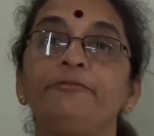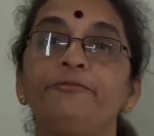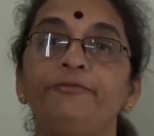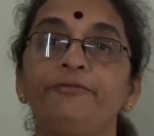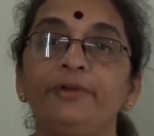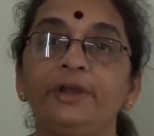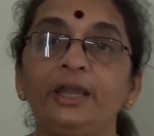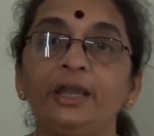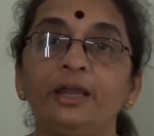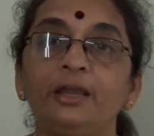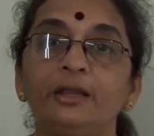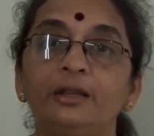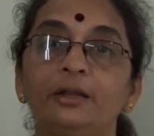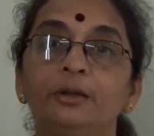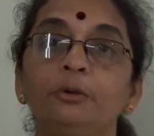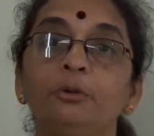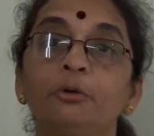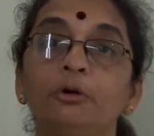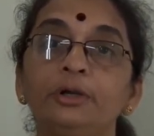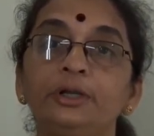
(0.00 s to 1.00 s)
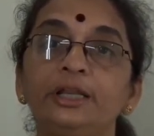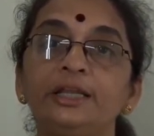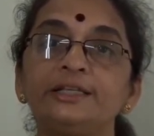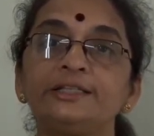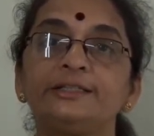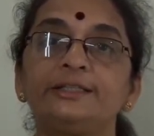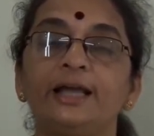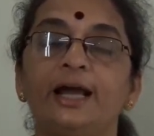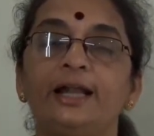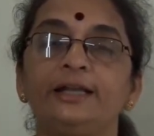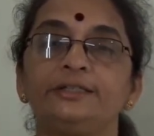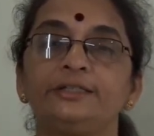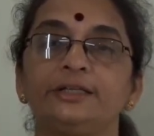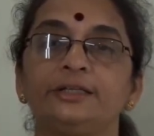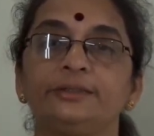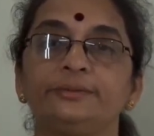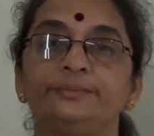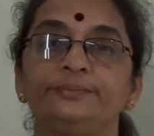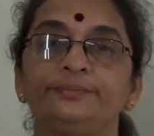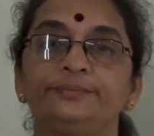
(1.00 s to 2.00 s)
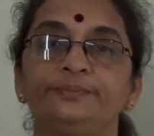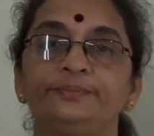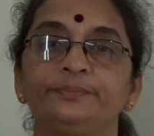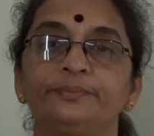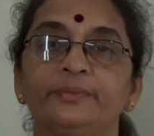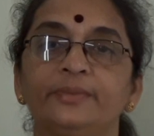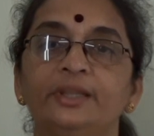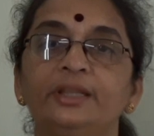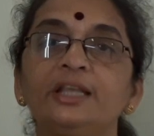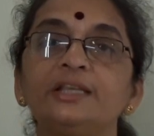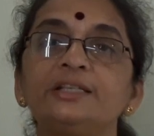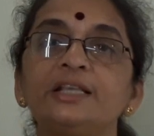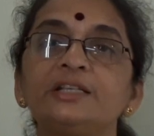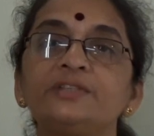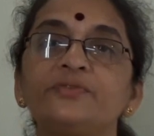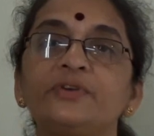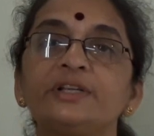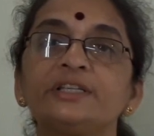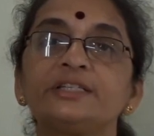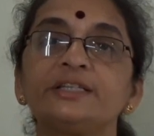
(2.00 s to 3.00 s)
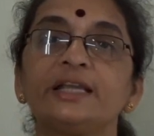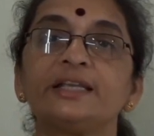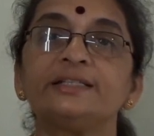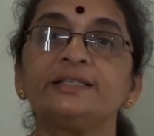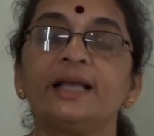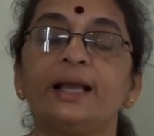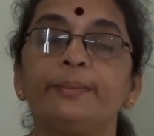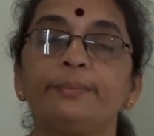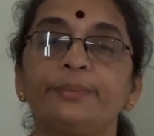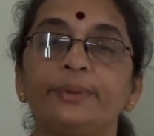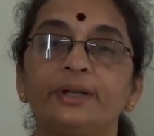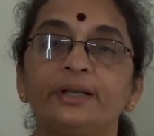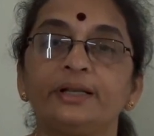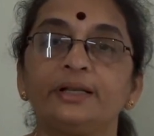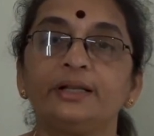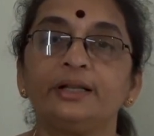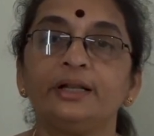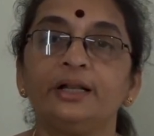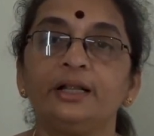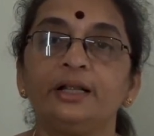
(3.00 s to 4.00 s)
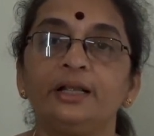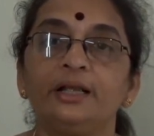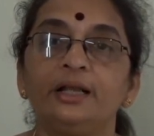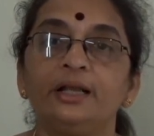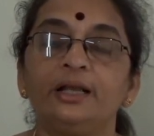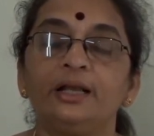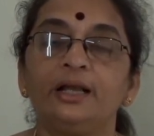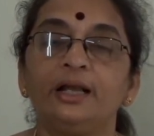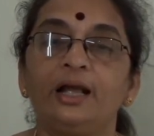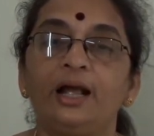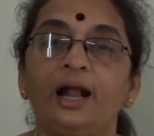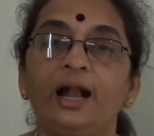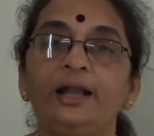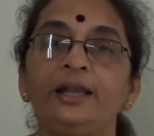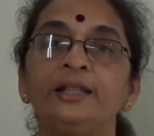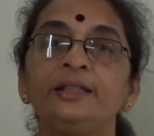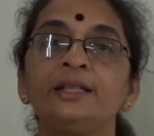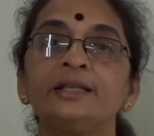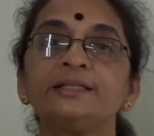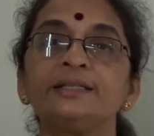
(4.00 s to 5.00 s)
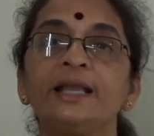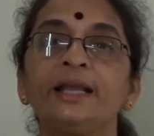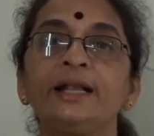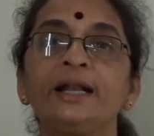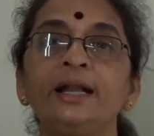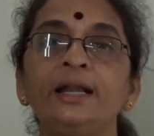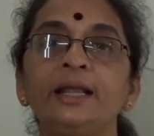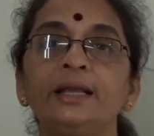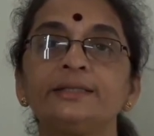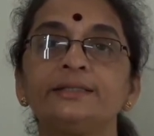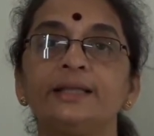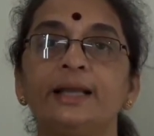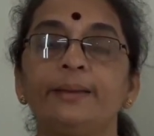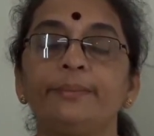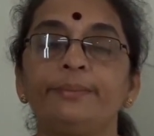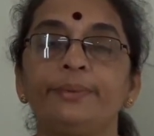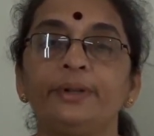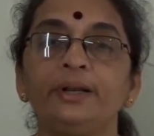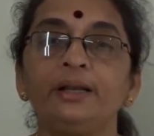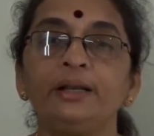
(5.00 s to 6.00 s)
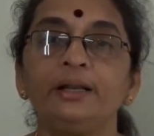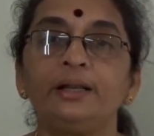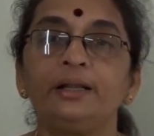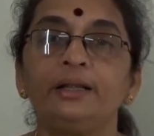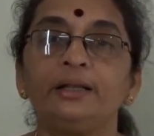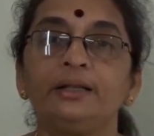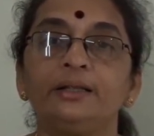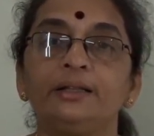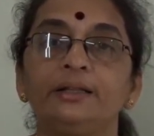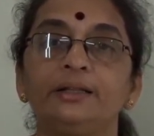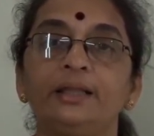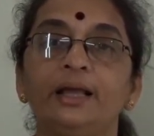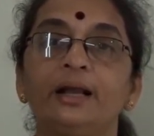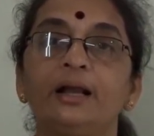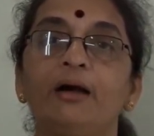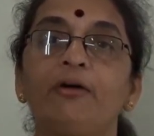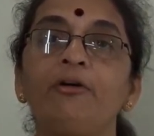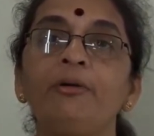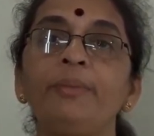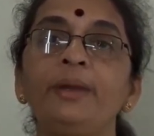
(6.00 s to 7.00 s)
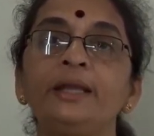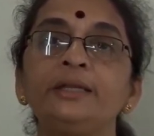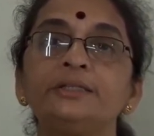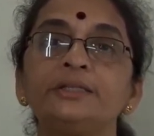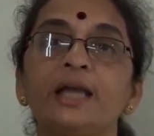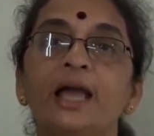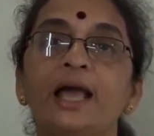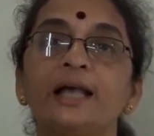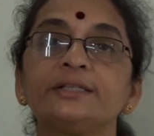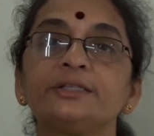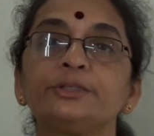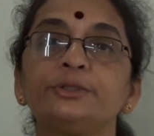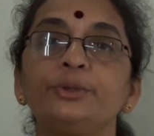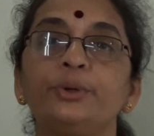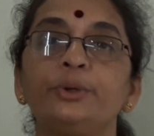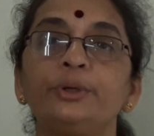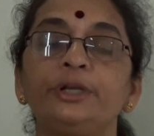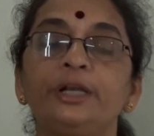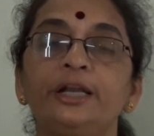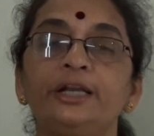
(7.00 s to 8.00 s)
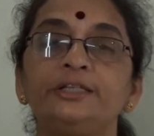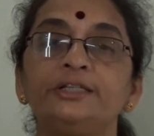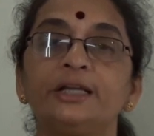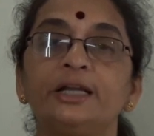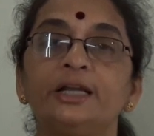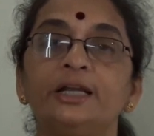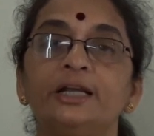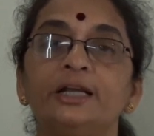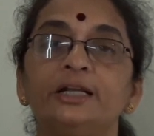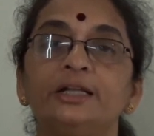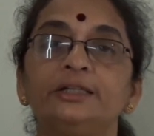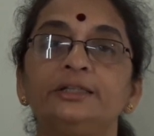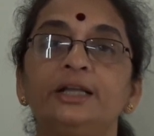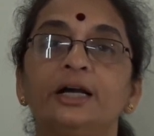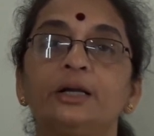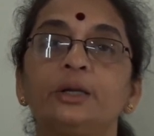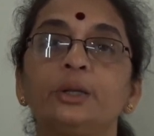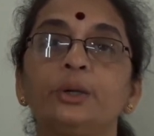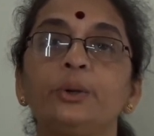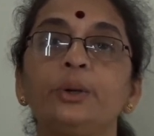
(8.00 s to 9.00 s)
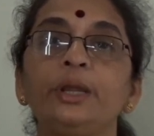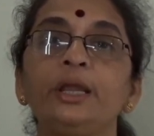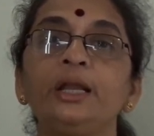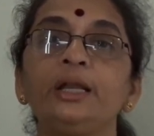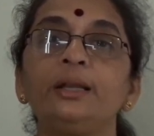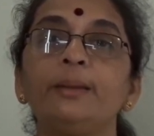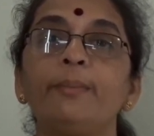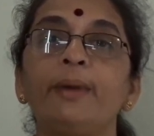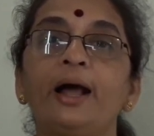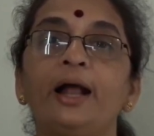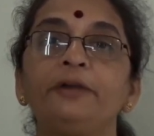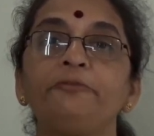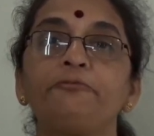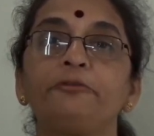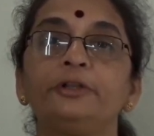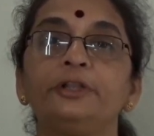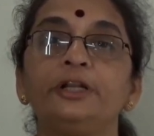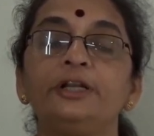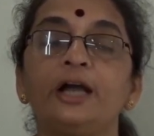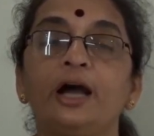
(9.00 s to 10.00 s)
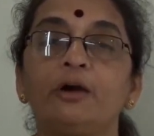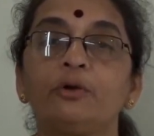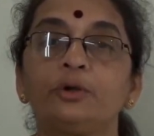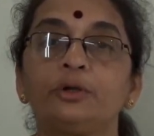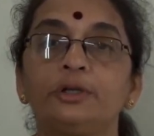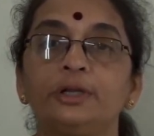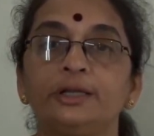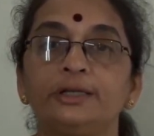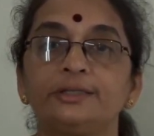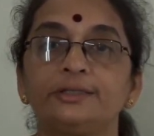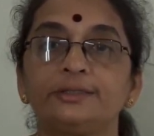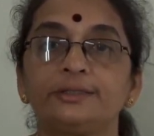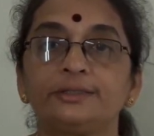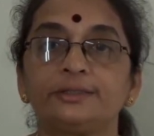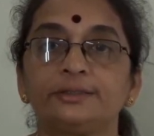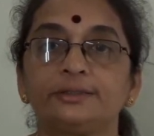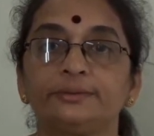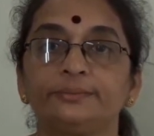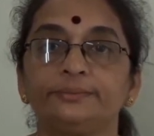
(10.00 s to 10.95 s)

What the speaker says: We notice that. This is first example. And in the second example, the government has noted the growing demand for the doctors.